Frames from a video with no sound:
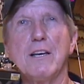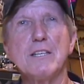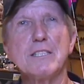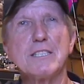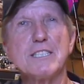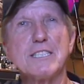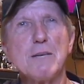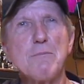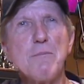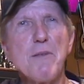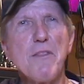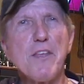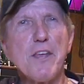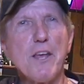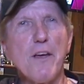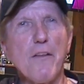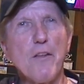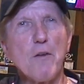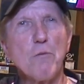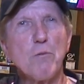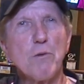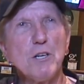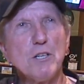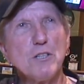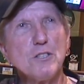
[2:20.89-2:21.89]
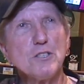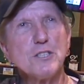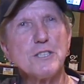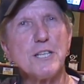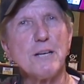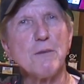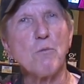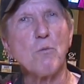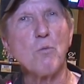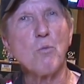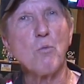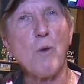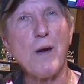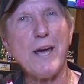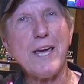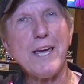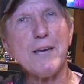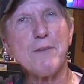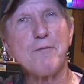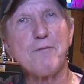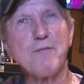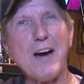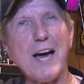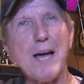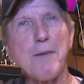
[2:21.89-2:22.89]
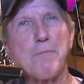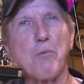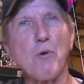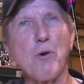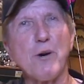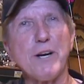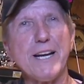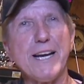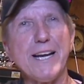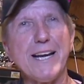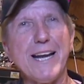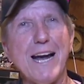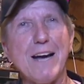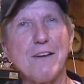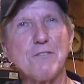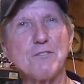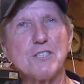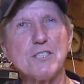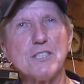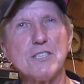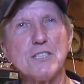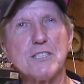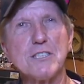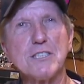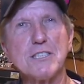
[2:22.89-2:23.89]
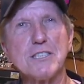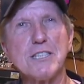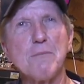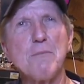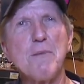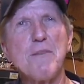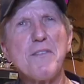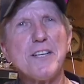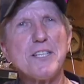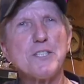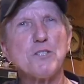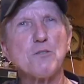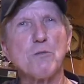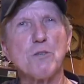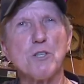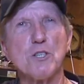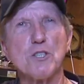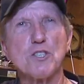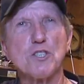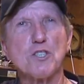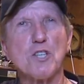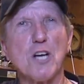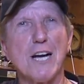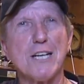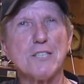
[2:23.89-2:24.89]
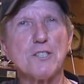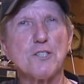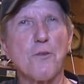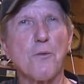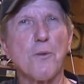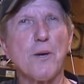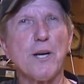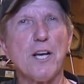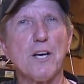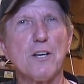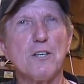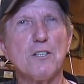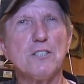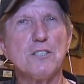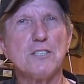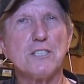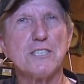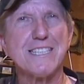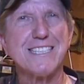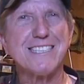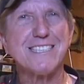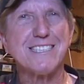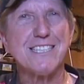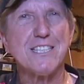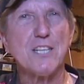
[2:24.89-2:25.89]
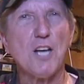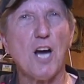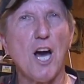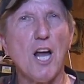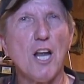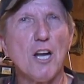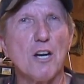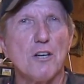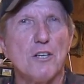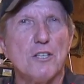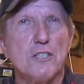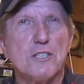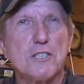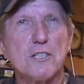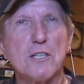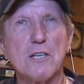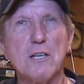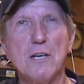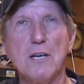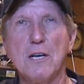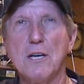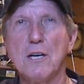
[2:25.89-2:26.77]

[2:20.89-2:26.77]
Some of the other reels that weigh 5.8 ounces, some of these reels cost $360.